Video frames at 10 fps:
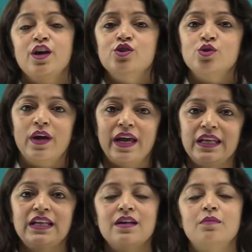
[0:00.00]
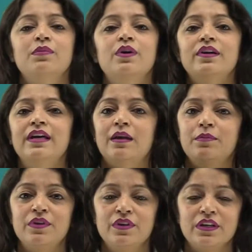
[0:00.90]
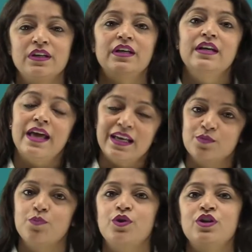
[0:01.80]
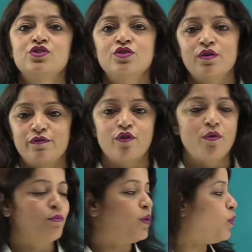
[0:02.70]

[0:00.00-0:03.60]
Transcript: So any number can be written in exponential form